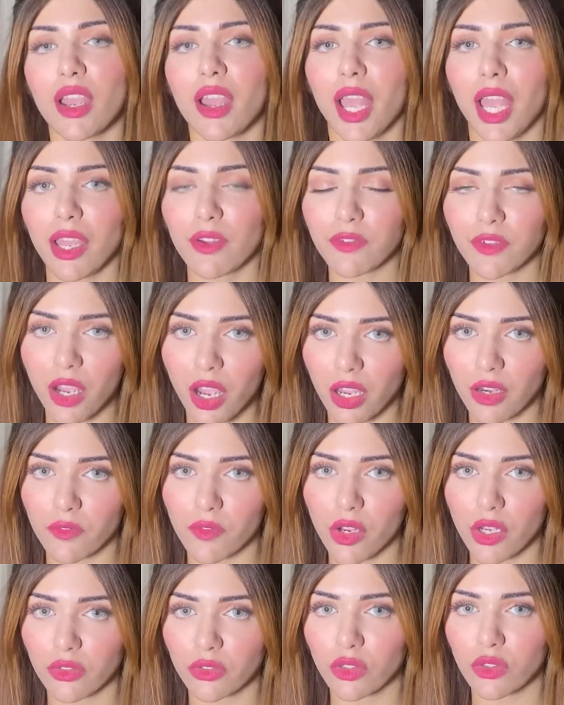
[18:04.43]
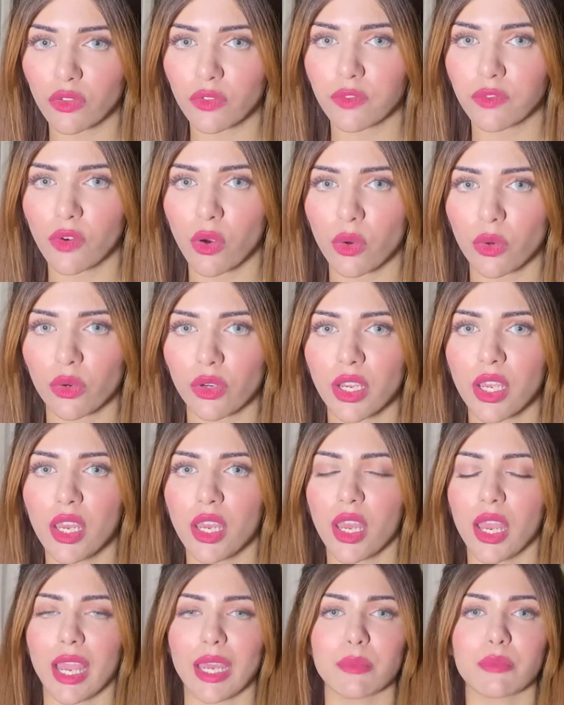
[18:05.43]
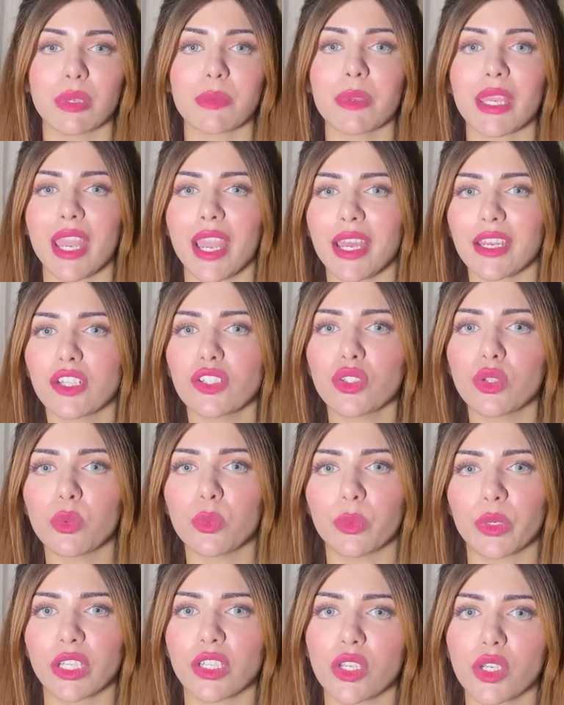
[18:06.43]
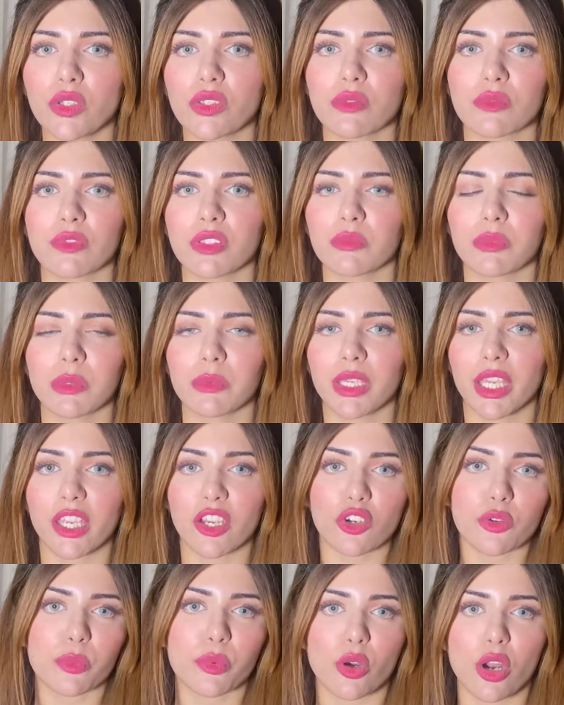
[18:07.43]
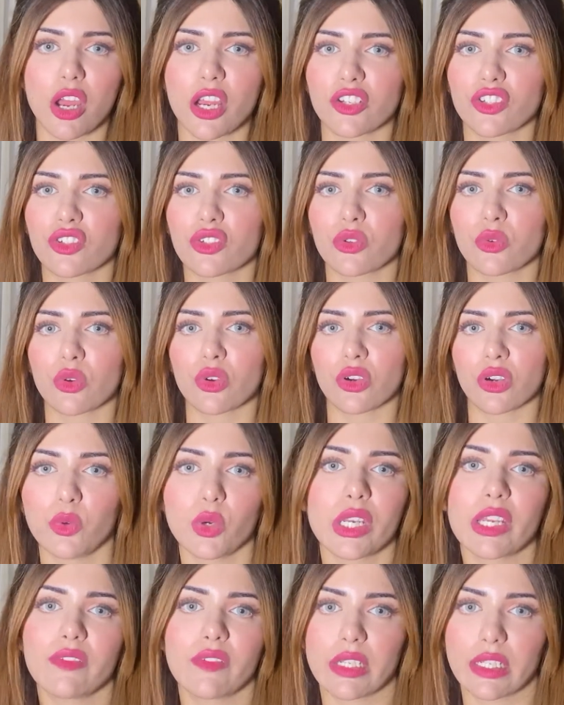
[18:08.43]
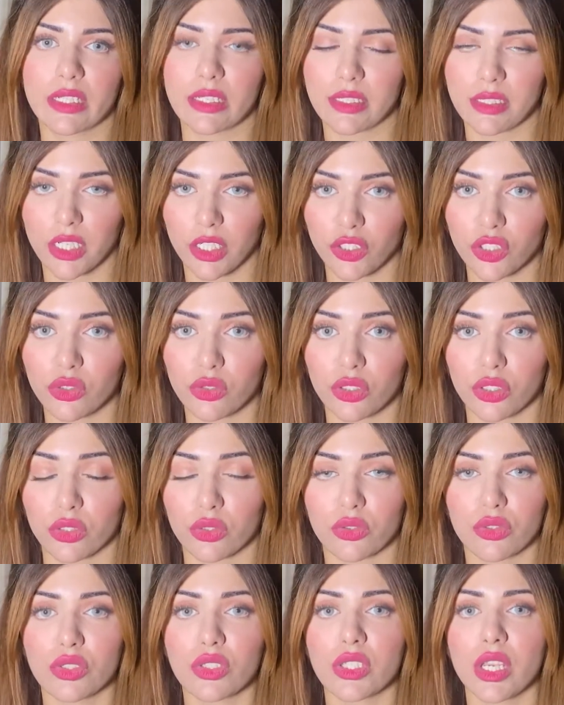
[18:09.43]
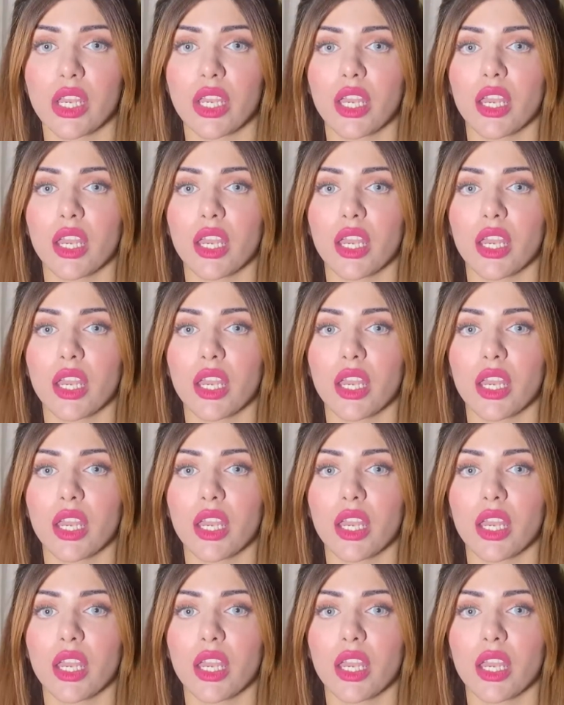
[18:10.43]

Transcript: Have Canva on your phone and maybe edit your videos with maybe airbrush or whatever it is that you use.